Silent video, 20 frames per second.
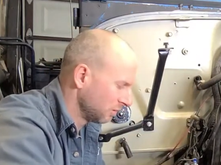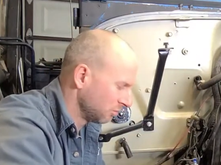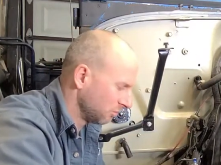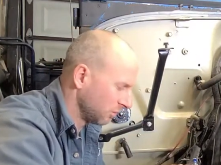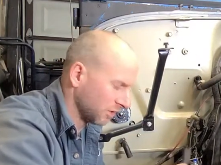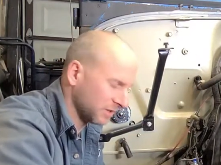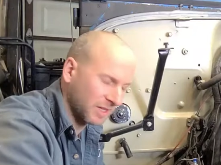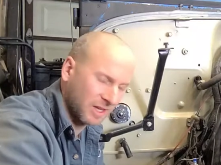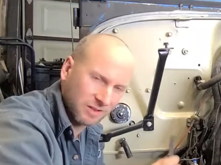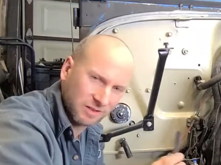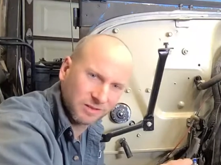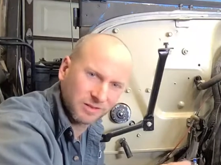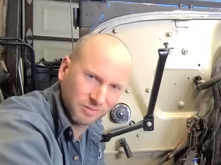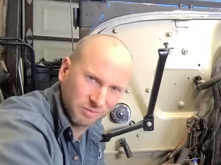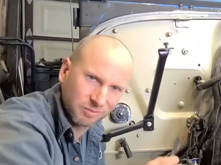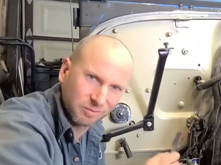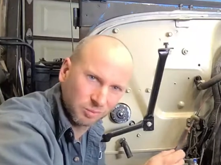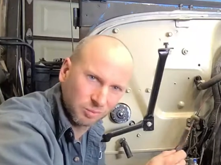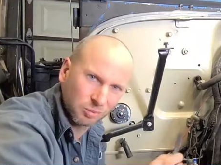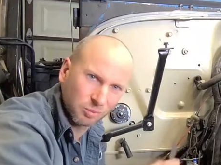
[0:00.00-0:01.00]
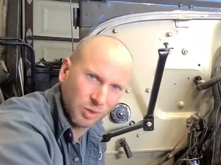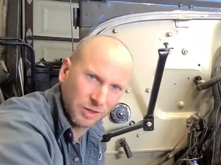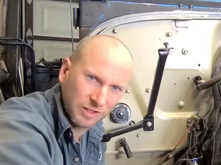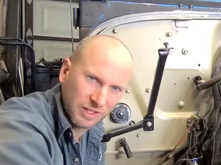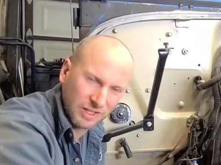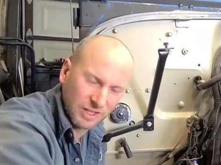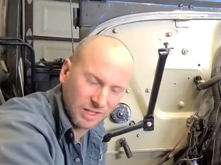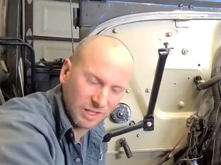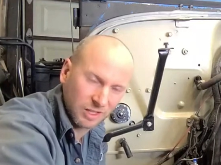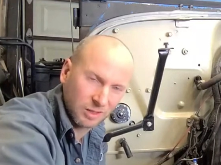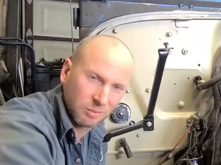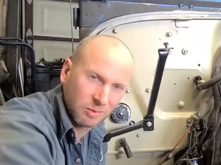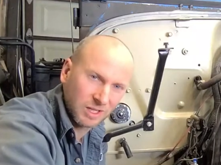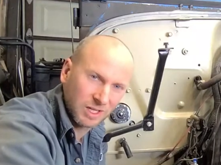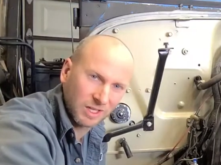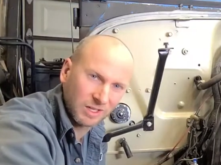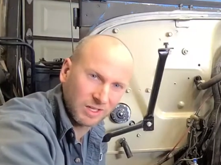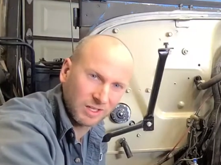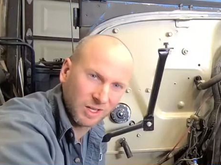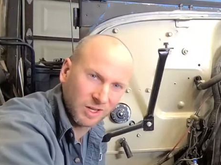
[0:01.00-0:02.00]
But that's one thing that's gonna be
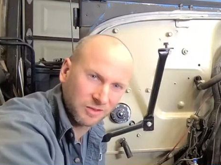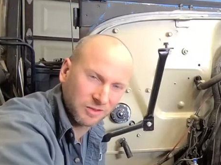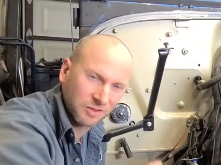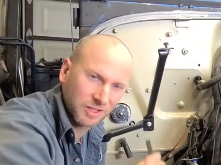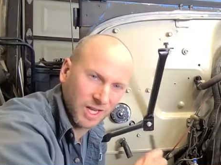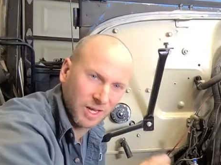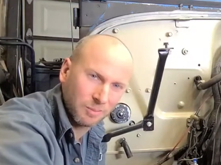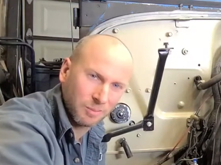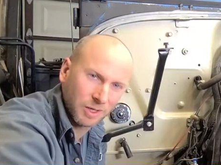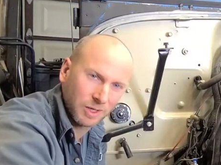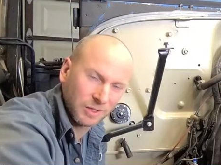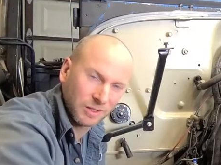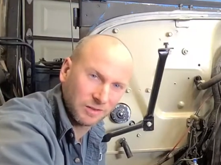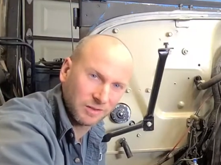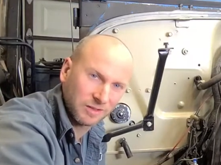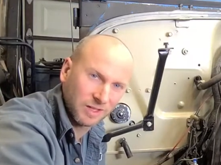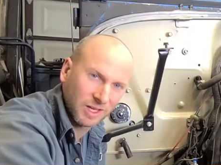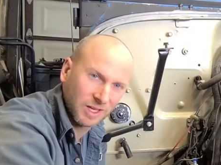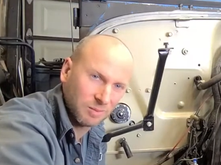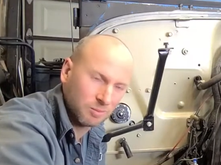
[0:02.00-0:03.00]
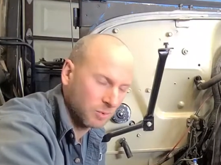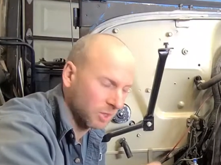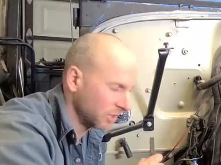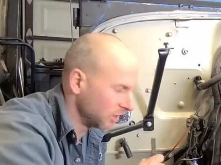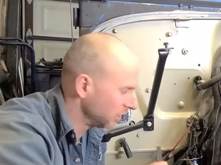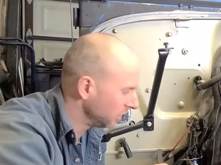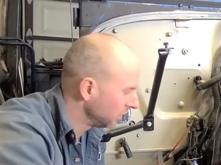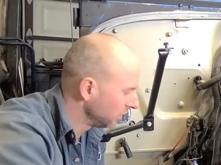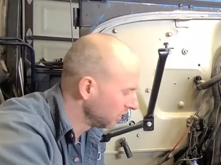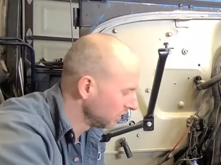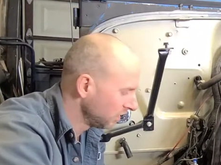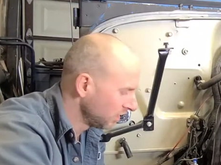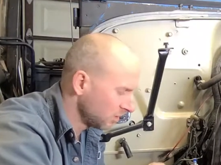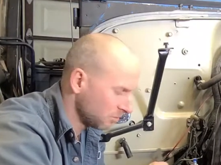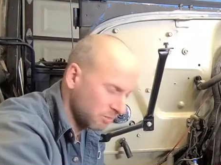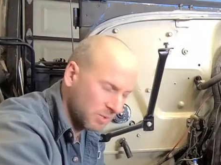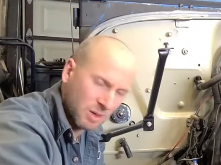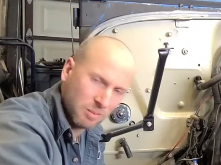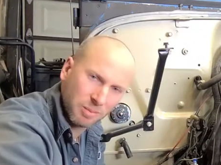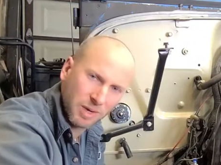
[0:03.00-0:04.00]
killing lots of time on this thing. But
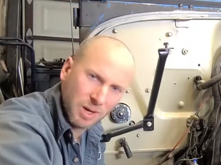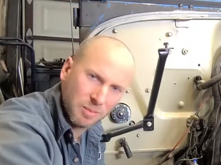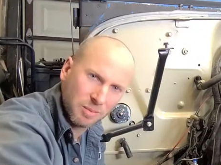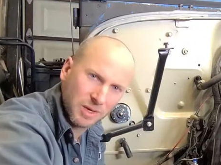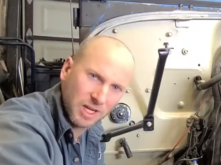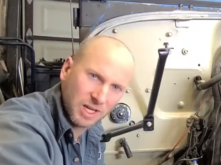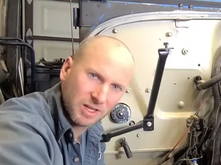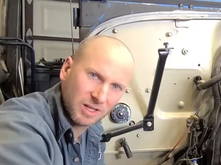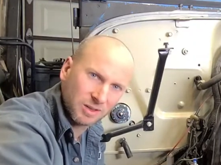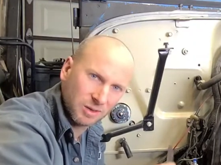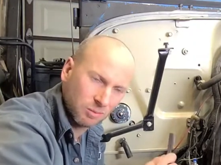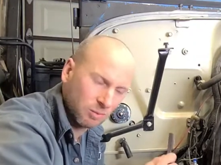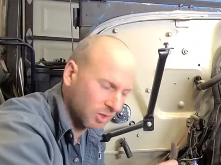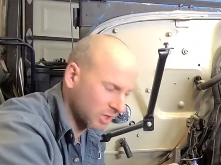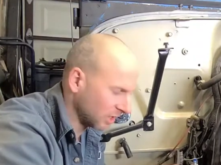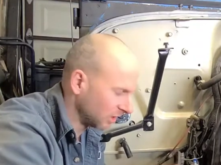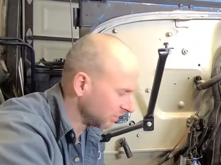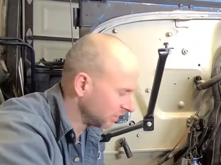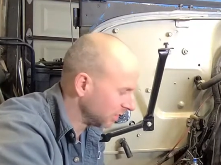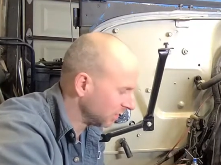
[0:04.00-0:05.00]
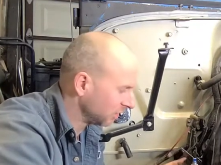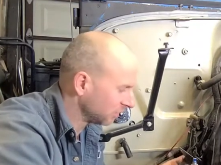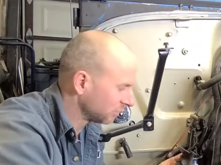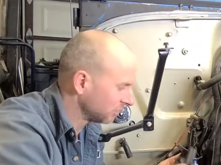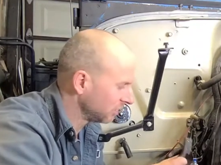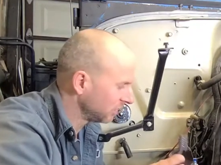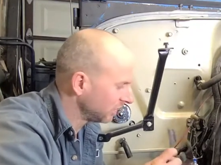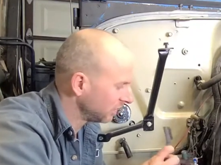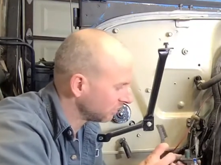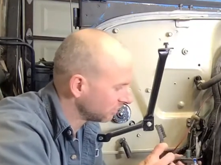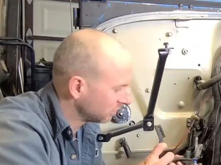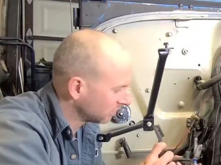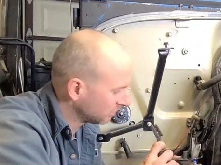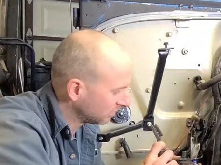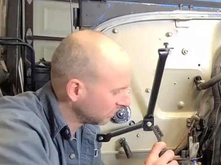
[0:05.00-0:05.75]
bit by bit, we'll get there. So anyhow, I'm gonna